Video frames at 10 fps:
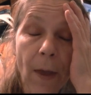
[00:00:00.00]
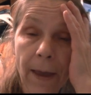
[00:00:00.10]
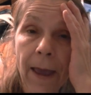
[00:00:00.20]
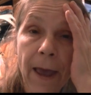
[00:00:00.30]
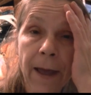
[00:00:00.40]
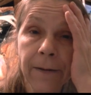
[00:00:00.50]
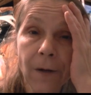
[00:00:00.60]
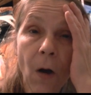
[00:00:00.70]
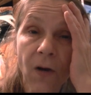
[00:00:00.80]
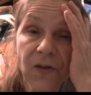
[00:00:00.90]
and
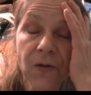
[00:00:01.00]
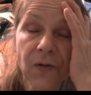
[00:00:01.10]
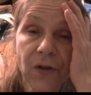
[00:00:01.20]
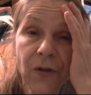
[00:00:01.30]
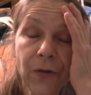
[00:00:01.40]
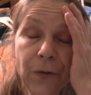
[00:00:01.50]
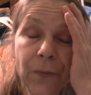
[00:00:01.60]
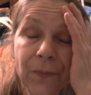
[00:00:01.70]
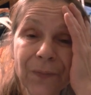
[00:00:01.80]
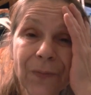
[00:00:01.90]
also too,
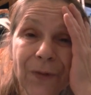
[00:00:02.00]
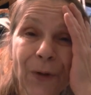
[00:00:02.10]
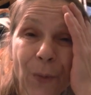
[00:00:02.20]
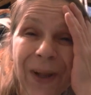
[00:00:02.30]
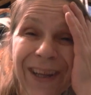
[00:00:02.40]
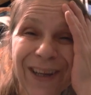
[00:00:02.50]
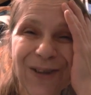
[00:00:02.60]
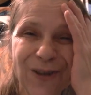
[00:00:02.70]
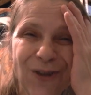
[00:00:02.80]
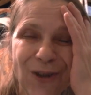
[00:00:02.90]
they're willing
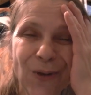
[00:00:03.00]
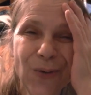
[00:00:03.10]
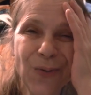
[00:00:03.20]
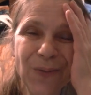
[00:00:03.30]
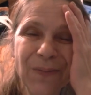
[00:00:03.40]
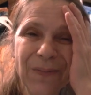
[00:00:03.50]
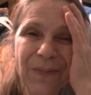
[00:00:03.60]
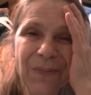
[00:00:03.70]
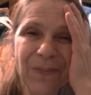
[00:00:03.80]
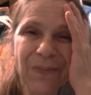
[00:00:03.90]
to do
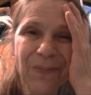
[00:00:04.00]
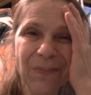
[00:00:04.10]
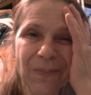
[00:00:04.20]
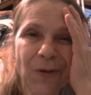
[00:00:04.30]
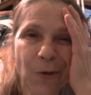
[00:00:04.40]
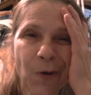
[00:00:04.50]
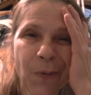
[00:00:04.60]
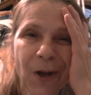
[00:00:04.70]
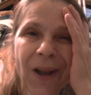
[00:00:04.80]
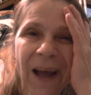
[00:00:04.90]
the
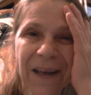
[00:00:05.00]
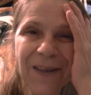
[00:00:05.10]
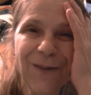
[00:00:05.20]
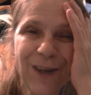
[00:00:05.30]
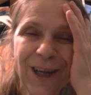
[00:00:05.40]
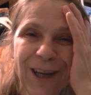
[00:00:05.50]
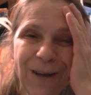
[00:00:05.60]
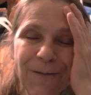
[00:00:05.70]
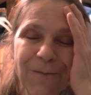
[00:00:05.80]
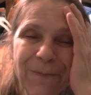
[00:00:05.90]
criminal activity
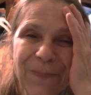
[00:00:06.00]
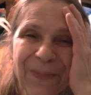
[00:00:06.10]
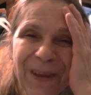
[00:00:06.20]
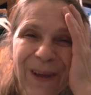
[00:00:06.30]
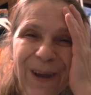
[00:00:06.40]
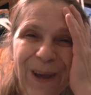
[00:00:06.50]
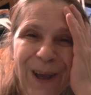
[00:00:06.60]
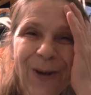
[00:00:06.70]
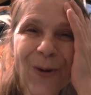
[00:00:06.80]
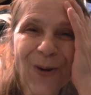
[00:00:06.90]

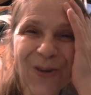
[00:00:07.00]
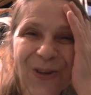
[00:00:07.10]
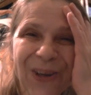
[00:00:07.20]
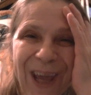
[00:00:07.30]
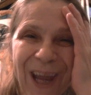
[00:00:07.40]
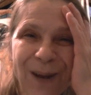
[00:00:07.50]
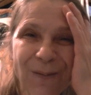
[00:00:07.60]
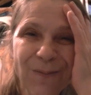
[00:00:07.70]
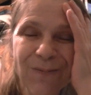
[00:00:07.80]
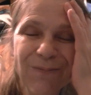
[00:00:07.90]
in order to gain
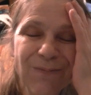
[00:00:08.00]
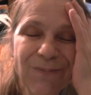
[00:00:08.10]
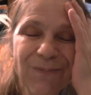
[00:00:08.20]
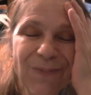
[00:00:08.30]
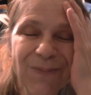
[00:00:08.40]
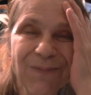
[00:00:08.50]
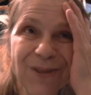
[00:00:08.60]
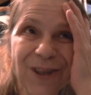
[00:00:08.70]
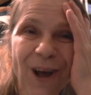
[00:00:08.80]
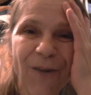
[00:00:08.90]

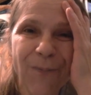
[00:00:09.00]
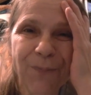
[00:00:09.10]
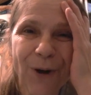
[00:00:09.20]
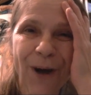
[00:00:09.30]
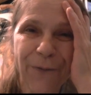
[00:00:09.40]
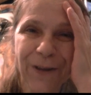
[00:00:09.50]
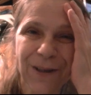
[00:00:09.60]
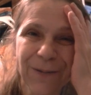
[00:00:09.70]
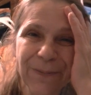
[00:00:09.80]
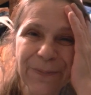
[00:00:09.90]

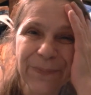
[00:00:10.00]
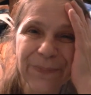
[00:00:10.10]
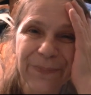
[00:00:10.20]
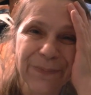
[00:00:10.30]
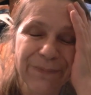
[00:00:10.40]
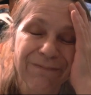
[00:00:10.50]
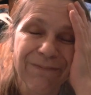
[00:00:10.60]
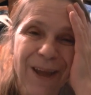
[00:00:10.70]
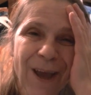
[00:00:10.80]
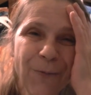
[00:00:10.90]
self-profit
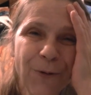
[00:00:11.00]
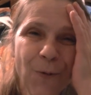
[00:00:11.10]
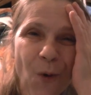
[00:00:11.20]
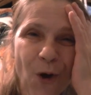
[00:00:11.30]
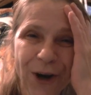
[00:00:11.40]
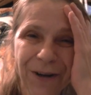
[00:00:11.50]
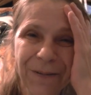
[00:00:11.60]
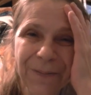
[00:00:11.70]
and reward